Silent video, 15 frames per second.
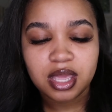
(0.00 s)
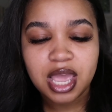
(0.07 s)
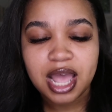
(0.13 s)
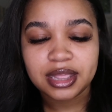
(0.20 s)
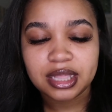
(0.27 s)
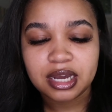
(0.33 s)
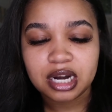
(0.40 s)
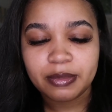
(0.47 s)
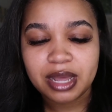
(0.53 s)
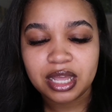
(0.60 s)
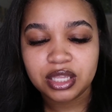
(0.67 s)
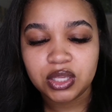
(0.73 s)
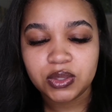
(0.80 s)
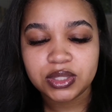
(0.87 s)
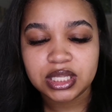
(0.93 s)
yeah i thought
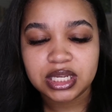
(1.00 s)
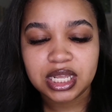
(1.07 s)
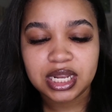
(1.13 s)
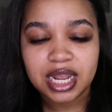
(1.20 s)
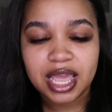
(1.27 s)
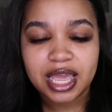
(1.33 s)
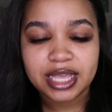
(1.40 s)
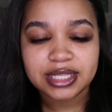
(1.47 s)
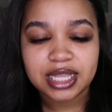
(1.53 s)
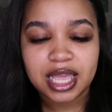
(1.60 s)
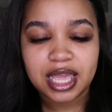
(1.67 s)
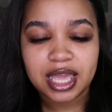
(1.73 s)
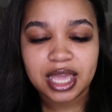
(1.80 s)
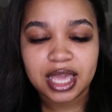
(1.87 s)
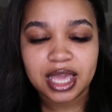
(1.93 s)
about using it as
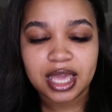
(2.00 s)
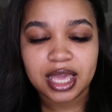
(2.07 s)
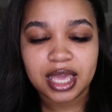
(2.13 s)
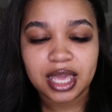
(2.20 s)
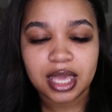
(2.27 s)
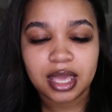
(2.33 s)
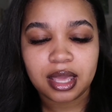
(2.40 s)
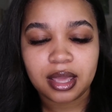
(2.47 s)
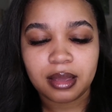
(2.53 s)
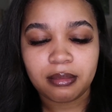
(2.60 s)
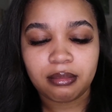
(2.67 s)
a